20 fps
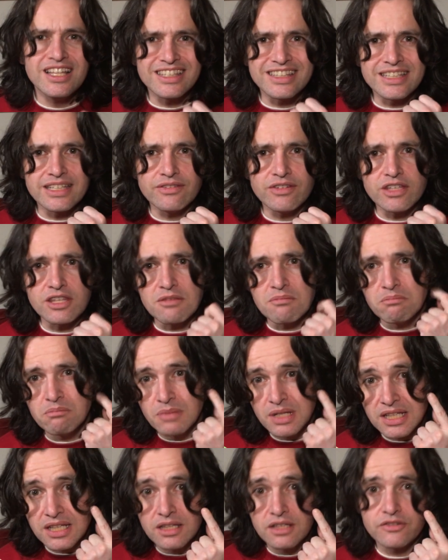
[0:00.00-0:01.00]
leaving the
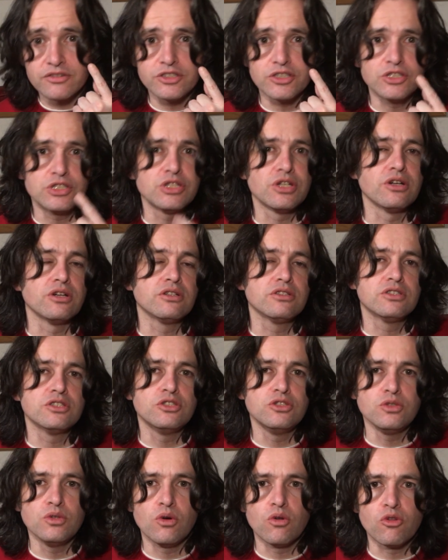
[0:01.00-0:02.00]
middle of your tongue to
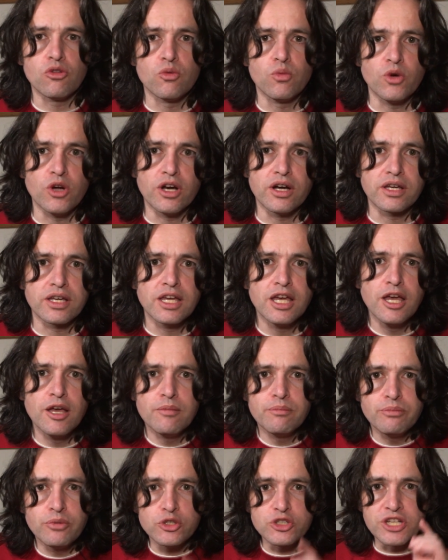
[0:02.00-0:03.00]
do all the work,
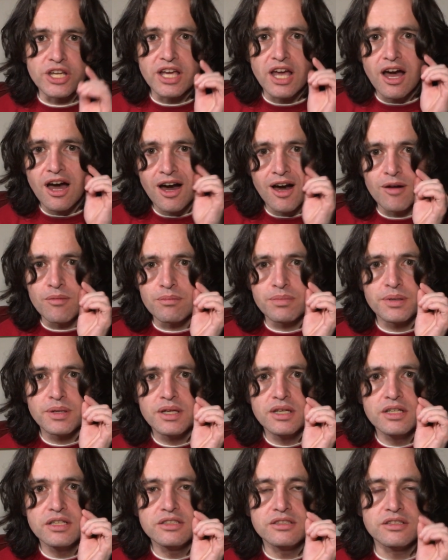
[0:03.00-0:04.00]
pushing up
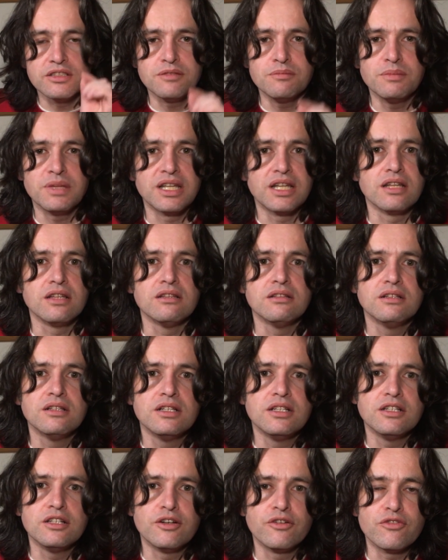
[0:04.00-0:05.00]
to the middle
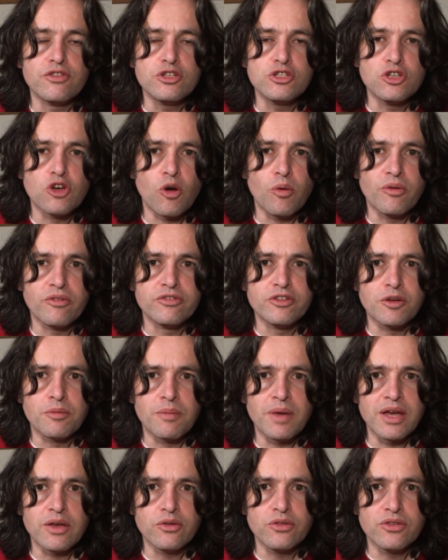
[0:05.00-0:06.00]
of the top of your
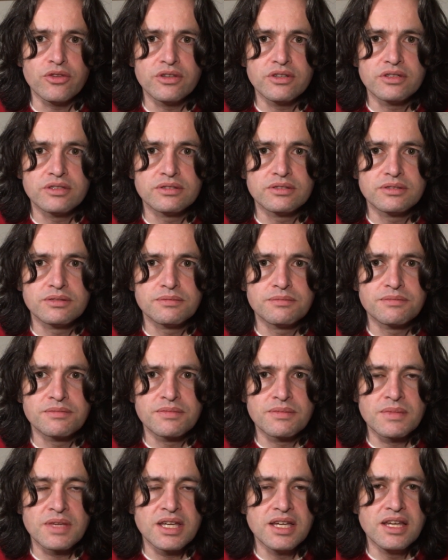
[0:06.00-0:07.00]
mouth.
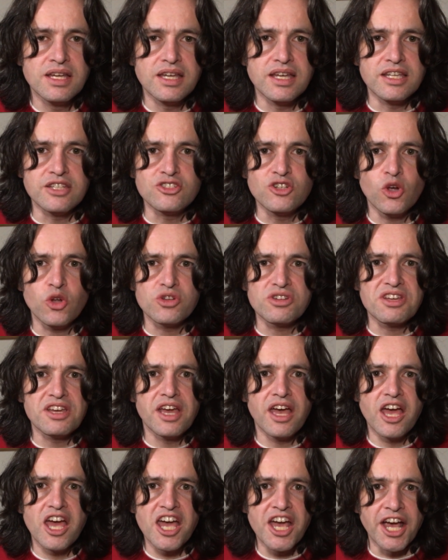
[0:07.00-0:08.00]
It's not
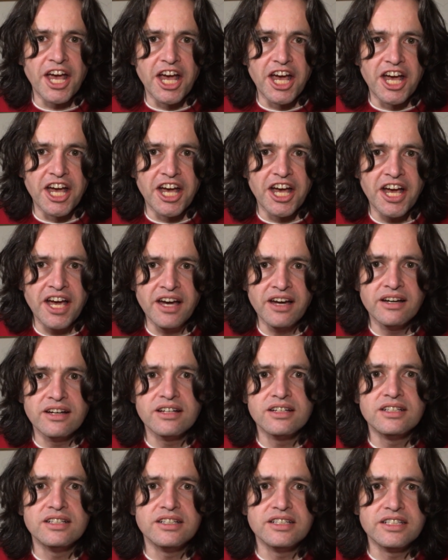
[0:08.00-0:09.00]
ng,
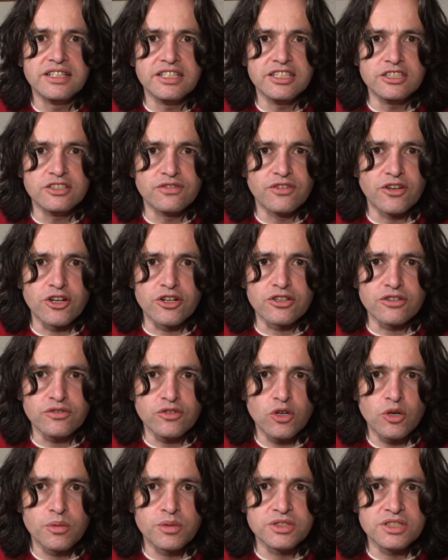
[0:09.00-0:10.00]
it's further
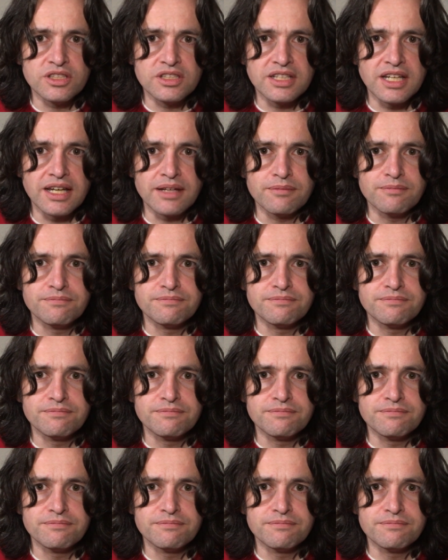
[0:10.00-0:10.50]
forward than that.